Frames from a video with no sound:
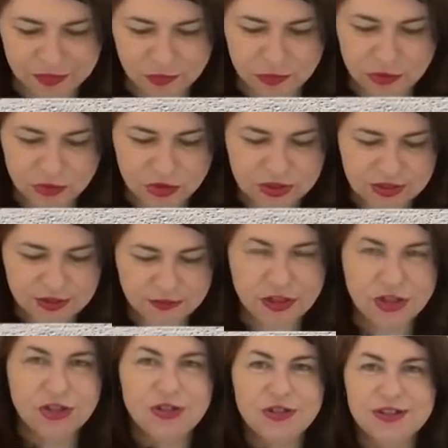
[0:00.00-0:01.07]
We'll just have
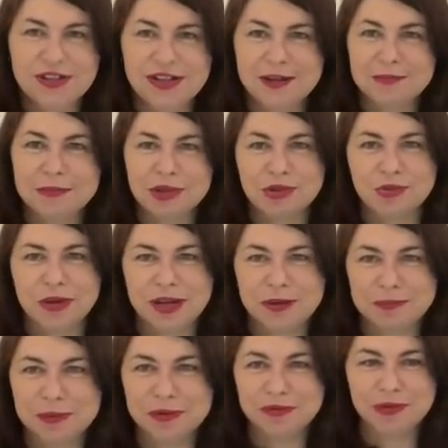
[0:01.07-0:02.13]
to use it in
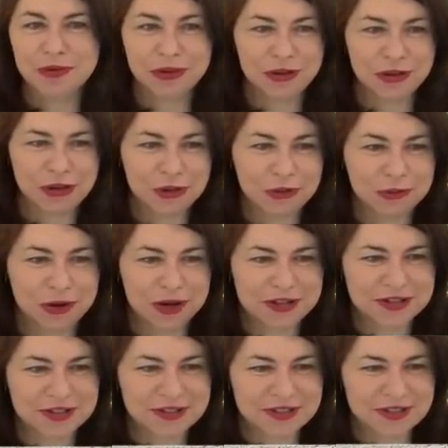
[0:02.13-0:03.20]
between before the New
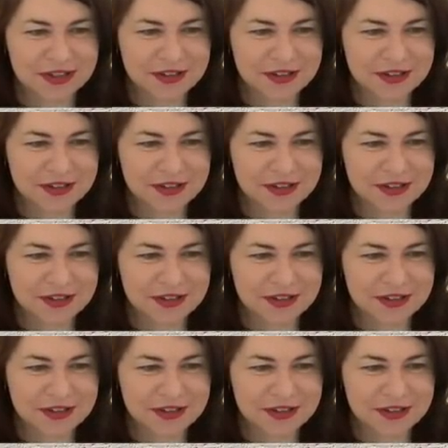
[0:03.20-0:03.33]
Horizons